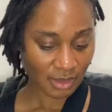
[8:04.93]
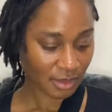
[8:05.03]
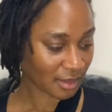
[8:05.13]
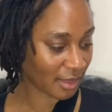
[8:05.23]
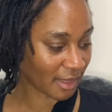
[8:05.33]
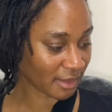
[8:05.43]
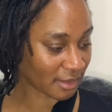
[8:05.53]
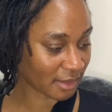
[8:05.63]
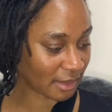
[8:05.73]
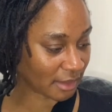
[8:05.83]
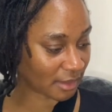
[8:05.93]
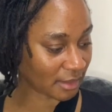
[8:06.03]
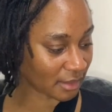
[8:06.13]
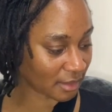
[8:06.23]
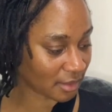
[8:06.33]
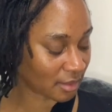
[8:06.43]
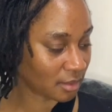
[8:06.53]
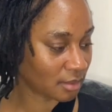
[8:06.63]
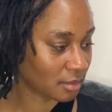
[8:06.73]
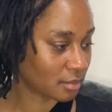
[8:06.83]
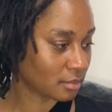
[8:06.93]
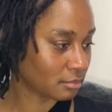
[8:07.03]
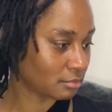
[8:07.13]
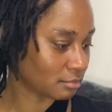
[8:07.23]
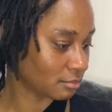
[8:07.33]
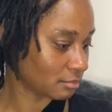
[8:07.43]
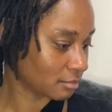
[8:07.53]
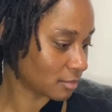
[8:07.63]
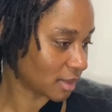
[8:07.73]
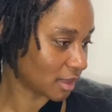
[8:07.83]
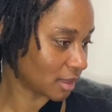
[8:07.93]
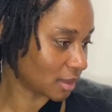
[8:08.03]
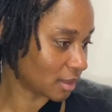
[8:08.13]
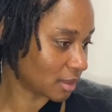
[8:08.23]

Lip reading: next is, what's this?